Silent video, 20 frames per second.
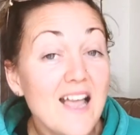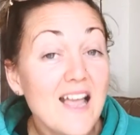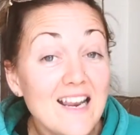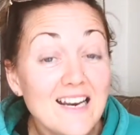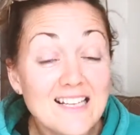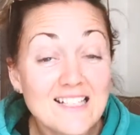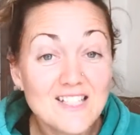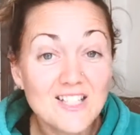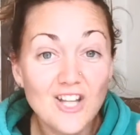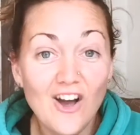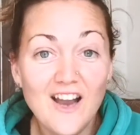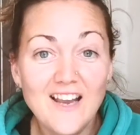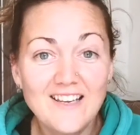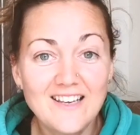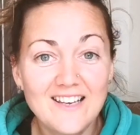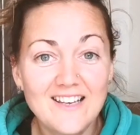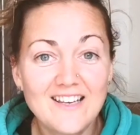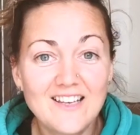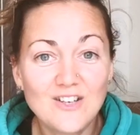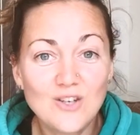And it's like
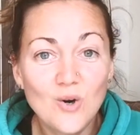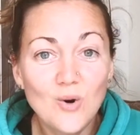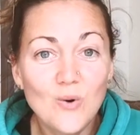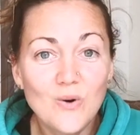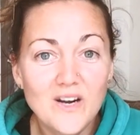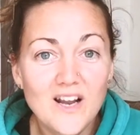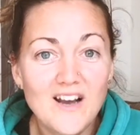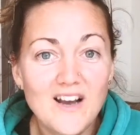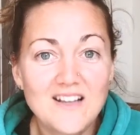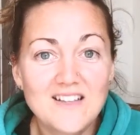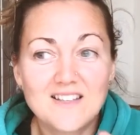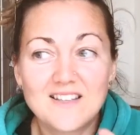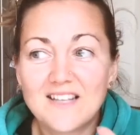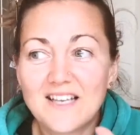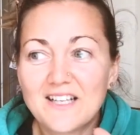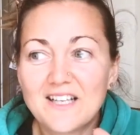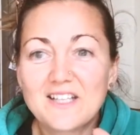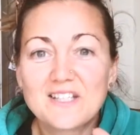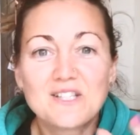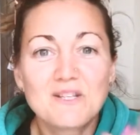getting caught out.
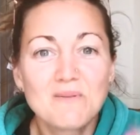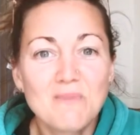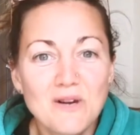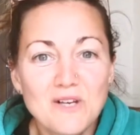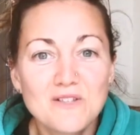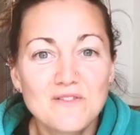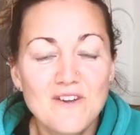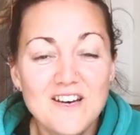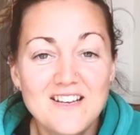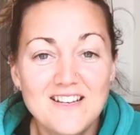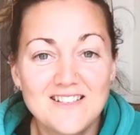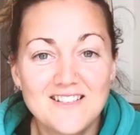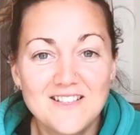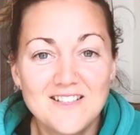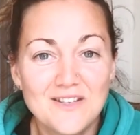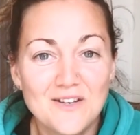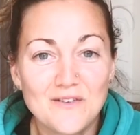It's the most funniest thing.